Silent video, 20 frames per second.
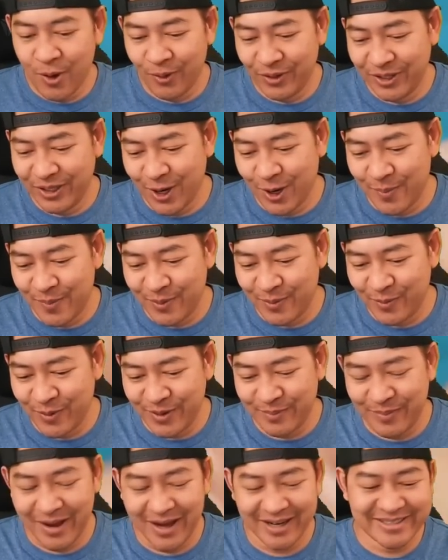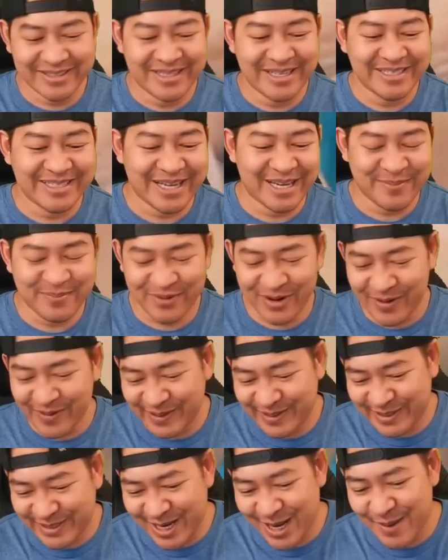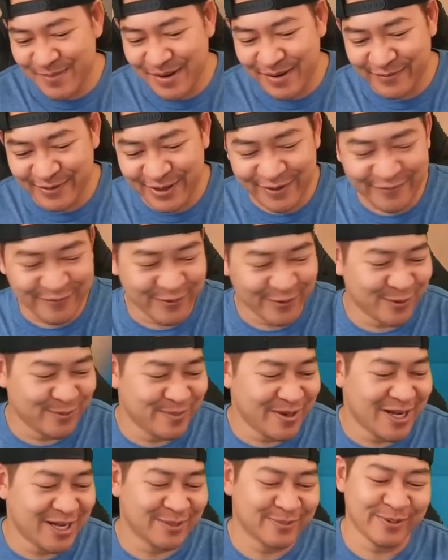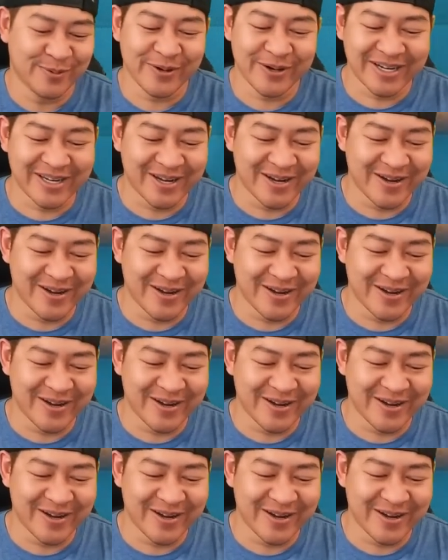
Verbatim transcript: only open one box of this, I'd probably stop after that first box. But we're going to